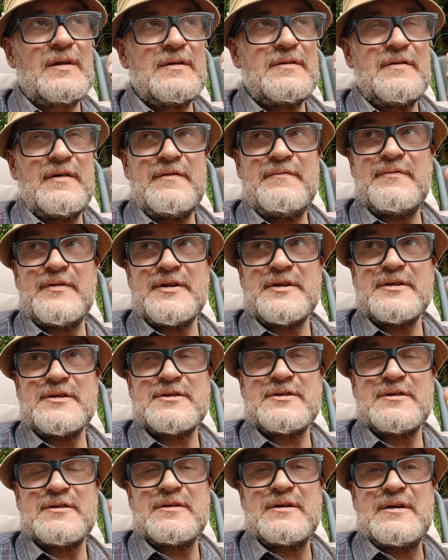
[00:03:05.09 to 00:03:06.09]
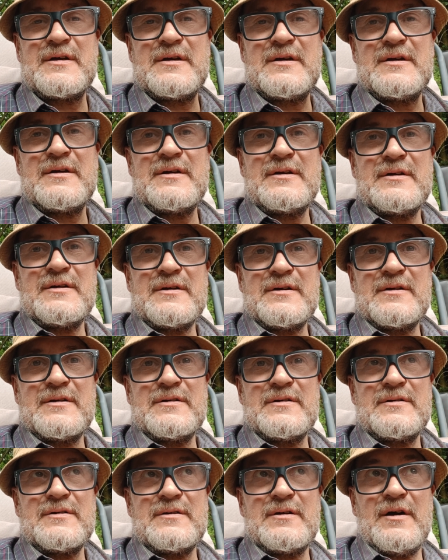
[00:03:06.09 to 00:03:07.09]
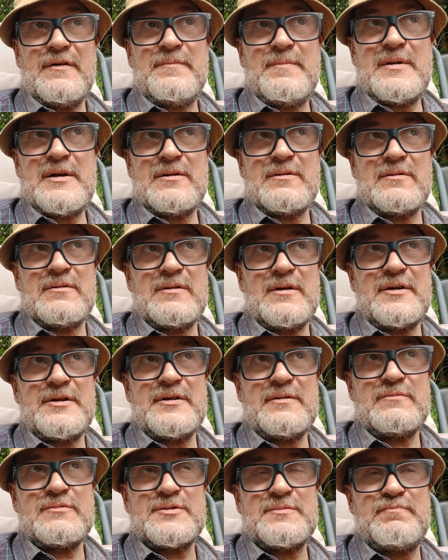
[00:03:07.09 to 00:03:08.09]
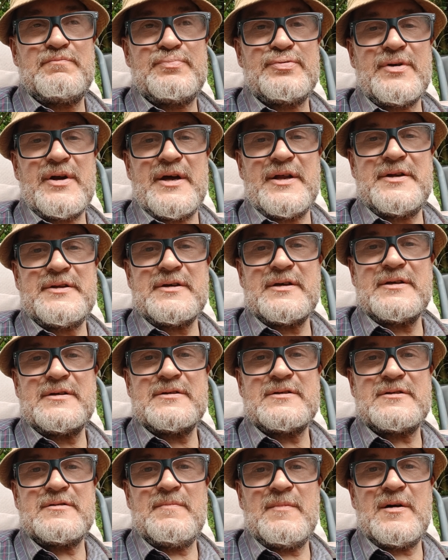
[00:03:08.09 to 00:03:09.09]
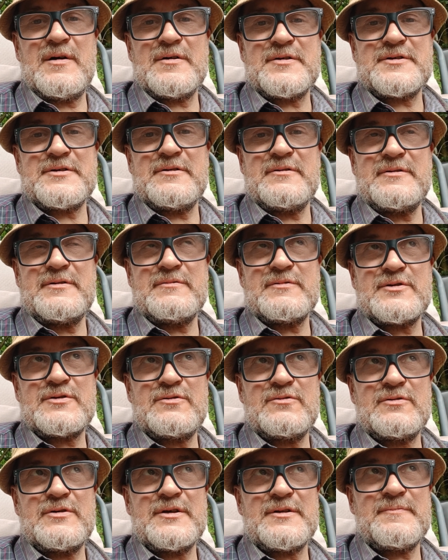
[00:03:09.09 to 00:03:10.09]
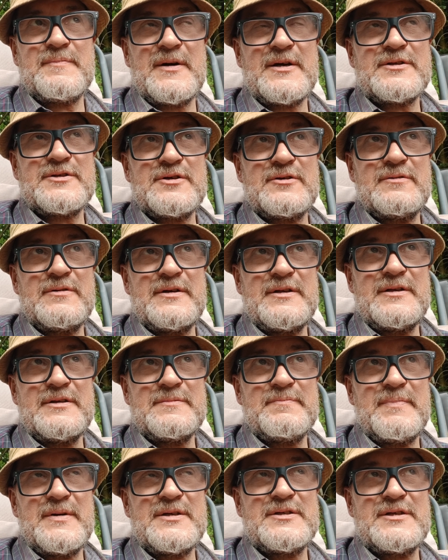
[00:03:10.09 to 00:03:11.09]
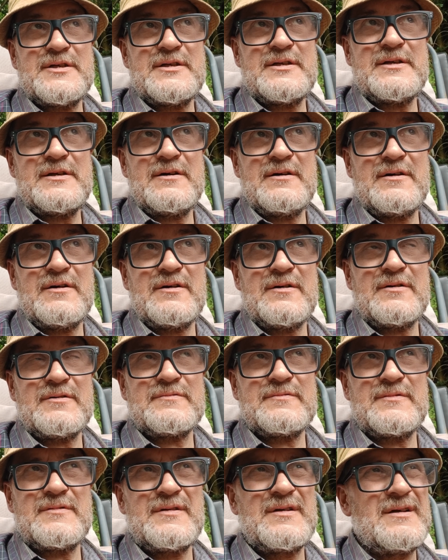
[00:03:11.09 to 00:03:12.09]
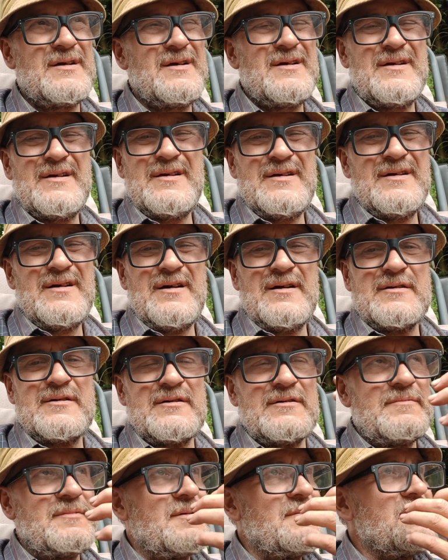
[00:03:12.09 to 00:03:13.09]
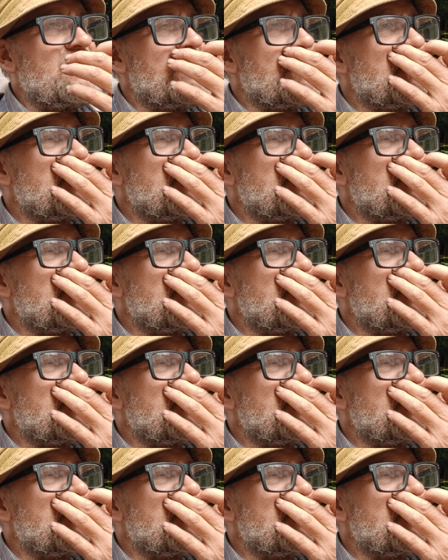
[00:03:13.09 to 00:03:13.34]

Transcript: they fed us a meal, and it was bread and tomato, and it was called gazpacho, and it's basically, I can't remember, but